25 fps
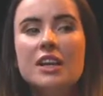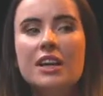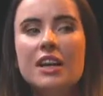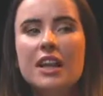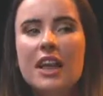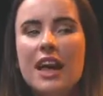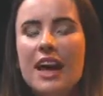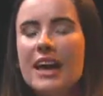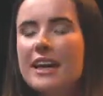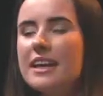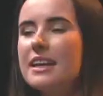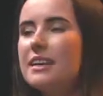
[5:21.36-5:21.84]

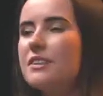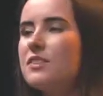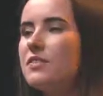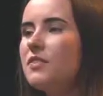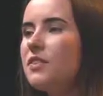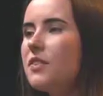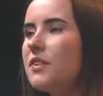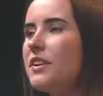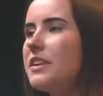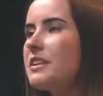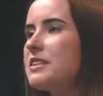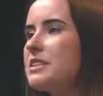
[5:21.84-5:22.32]
Like, it's
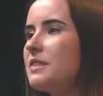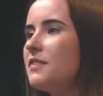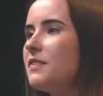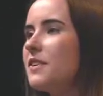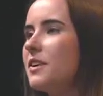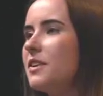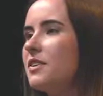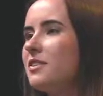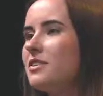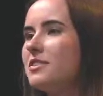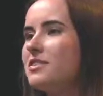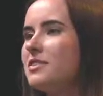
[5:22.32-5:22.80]
very
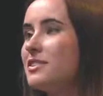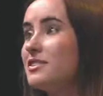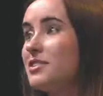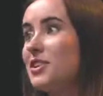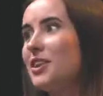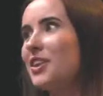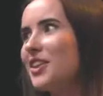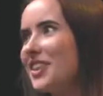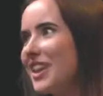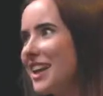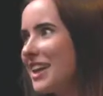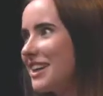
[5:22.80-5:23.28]
difficult to do
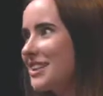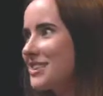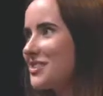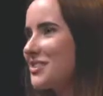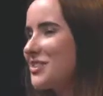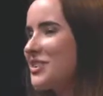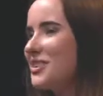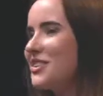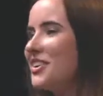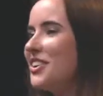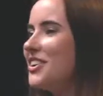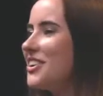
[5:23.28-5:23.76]
things on
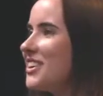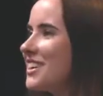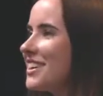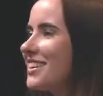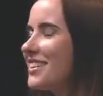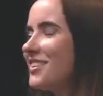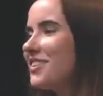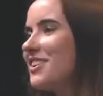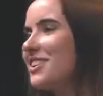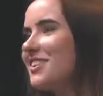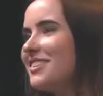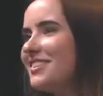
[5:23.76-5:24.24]
your own.
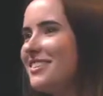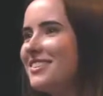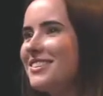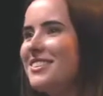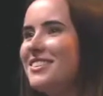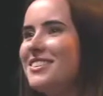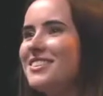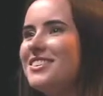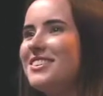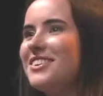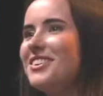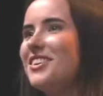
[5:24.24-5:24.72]

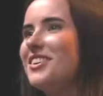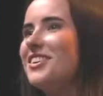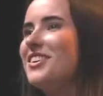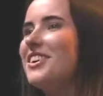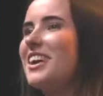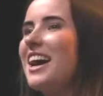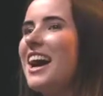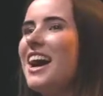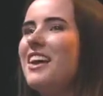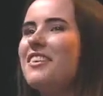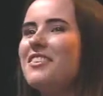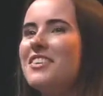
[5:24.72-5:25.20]
You know, you
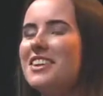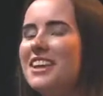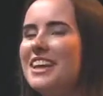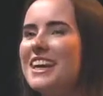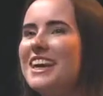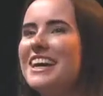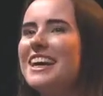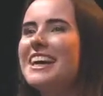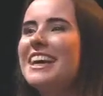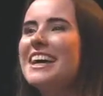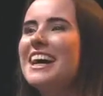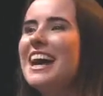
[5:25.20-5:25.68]
can't
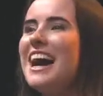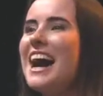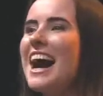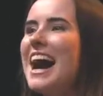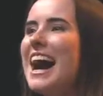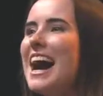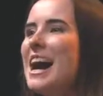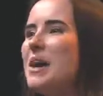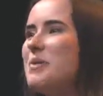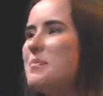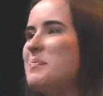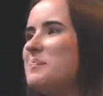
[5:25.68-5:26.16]
really
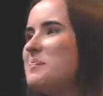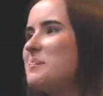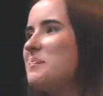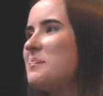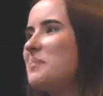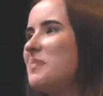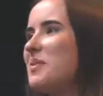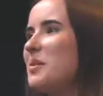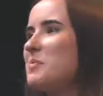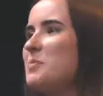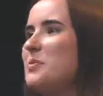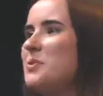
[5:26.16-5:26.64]

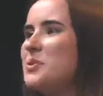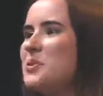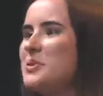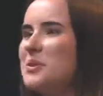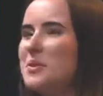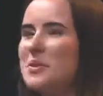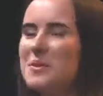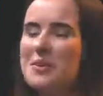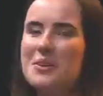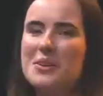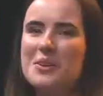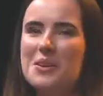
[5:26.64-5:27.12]
push
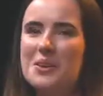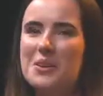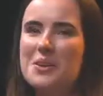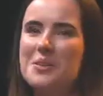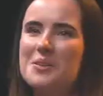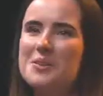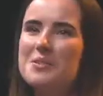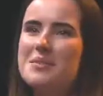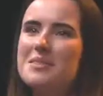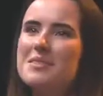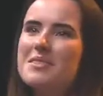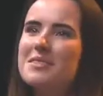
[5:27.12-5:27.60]

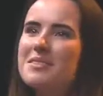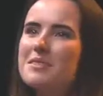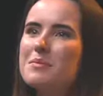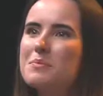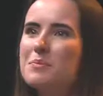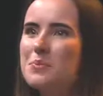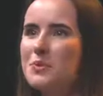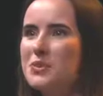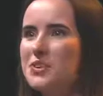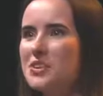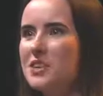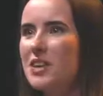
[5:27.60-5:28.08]

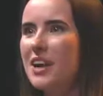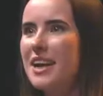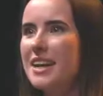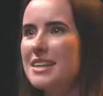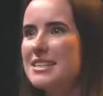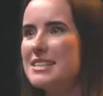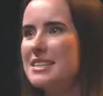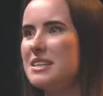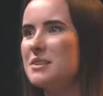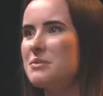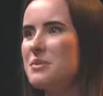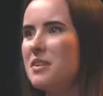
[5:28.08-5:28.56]
an
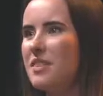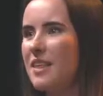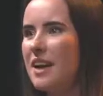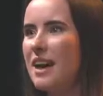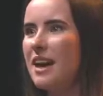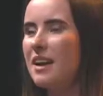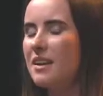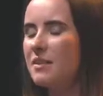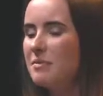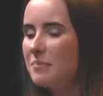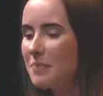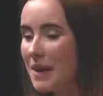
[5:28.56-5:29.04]
idea
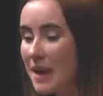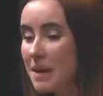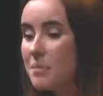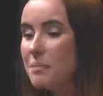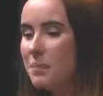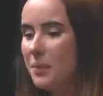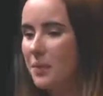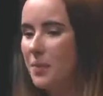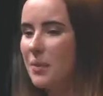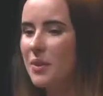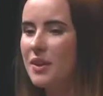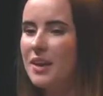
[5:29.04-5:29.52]
without
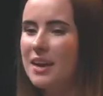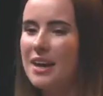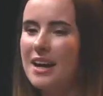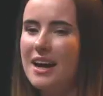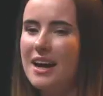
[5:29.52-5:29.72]
people.